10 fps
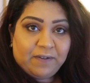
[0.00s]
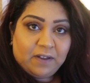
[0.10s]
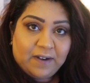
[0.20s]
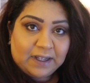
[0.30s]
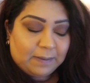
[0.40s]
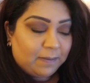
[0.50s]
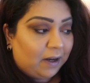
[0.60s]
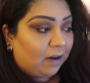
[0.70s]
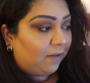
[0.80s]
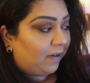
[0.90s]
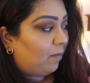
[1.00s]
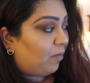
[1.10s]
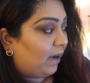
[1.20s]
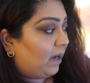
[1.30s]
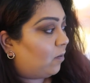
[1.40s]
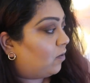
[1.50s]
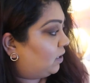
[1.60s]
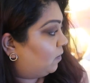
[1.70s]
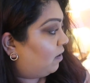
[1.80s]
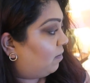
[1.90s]
and for the first time in my life I didn't bring any
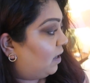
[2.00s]
water with